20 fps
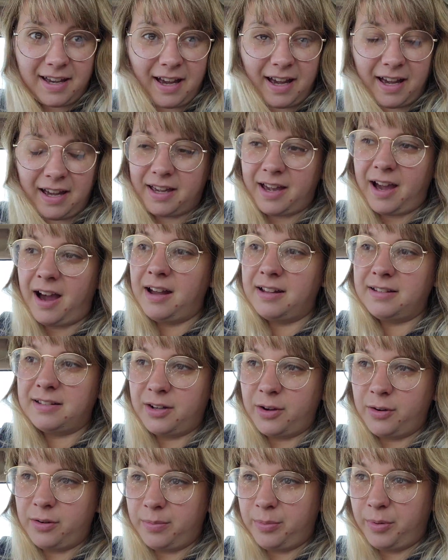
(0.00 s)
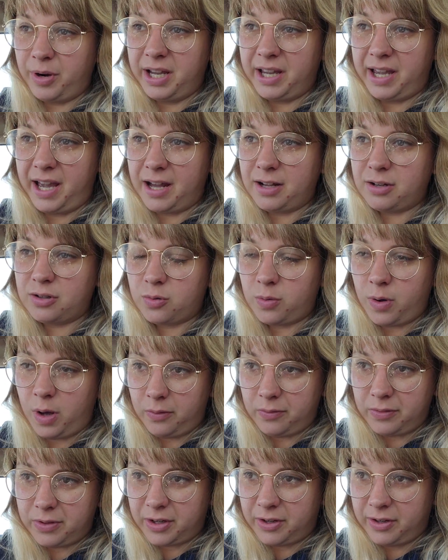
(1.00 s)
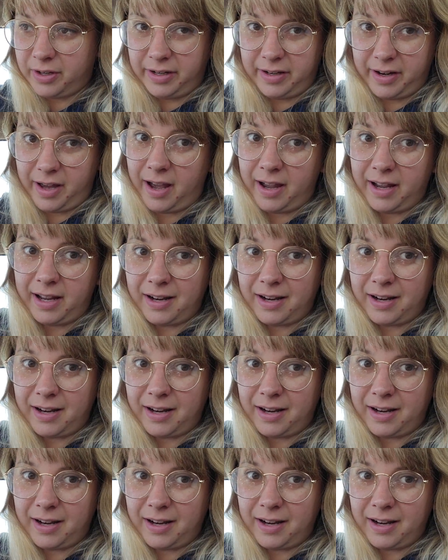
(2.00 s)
I got to go to break at 12.39.